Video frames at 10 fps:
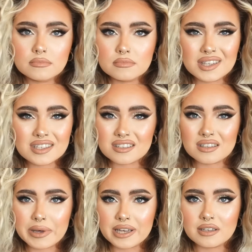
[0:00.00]
this is the
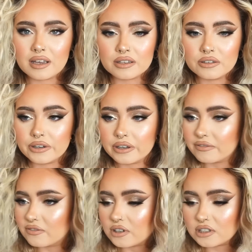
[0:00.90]
best I can do,
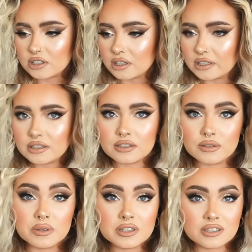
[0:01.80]
unfortunately, so
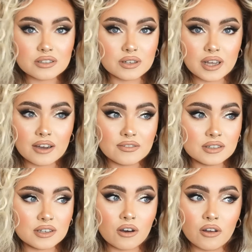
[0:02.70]
we're just gonna have to
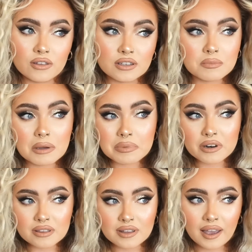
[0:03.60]
call this my
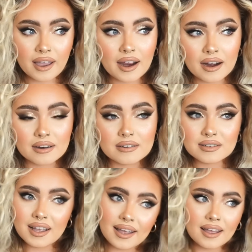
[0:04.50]
birthday hair.
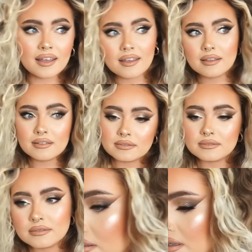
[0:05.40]

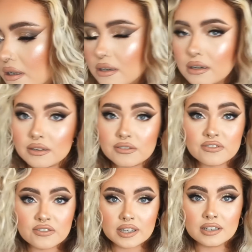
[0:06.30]
I look like
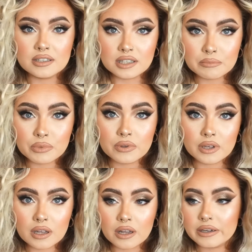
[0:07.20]
a freaking Jimbo the
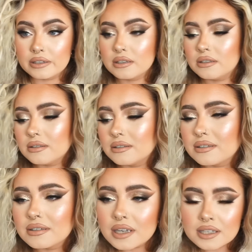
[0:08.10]
Clown.
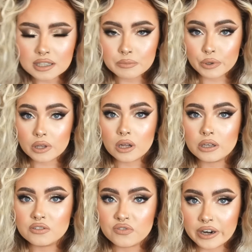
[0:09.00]
Jimbo the
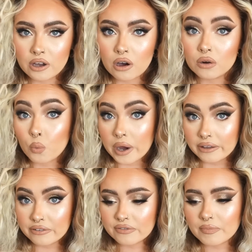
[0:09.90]
Clown's very hot
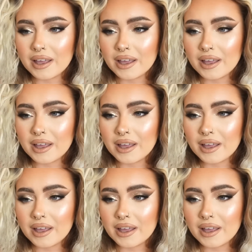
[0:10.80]
wife.